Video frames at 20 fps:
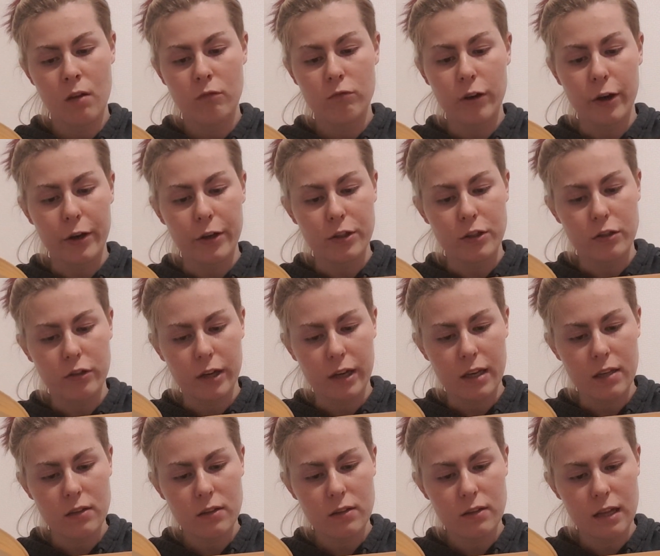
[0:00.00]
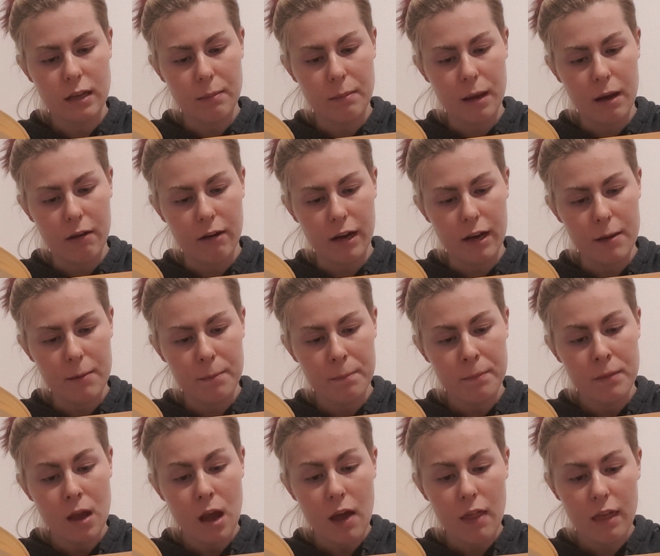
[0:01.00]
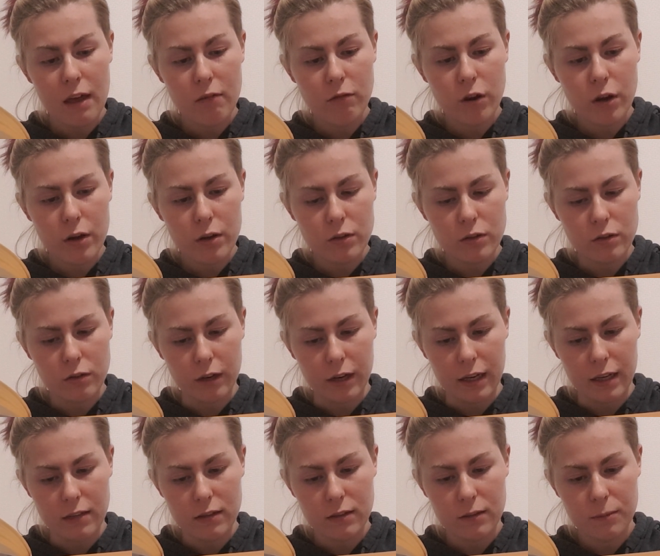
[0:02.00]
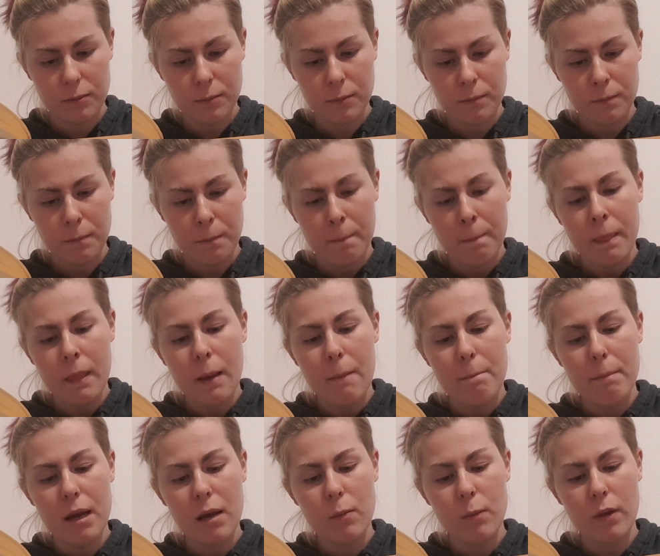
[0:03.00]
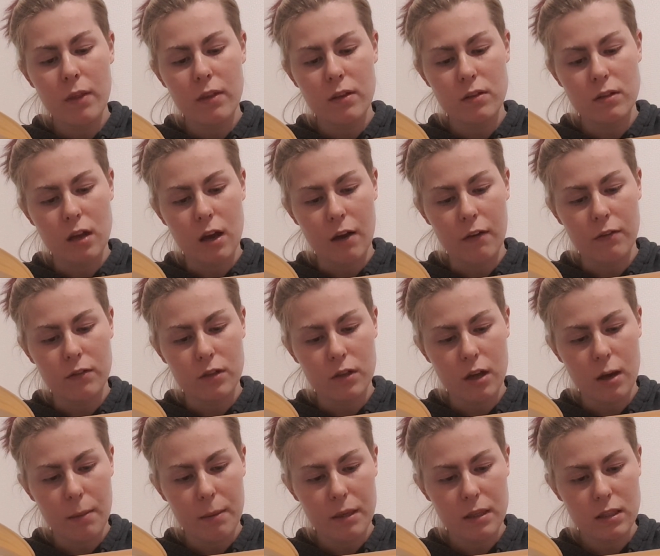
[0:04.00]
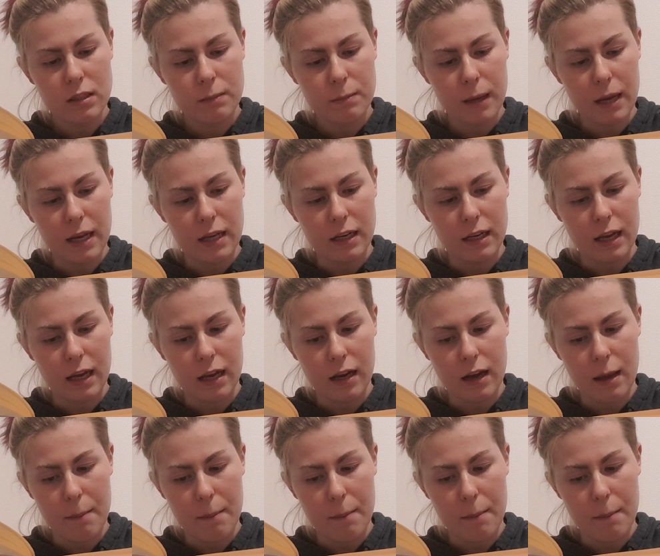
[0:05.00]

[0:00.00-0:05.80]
Rose trees, said Mary. Are there rose trees? Ben Weatherstaff took up his spade again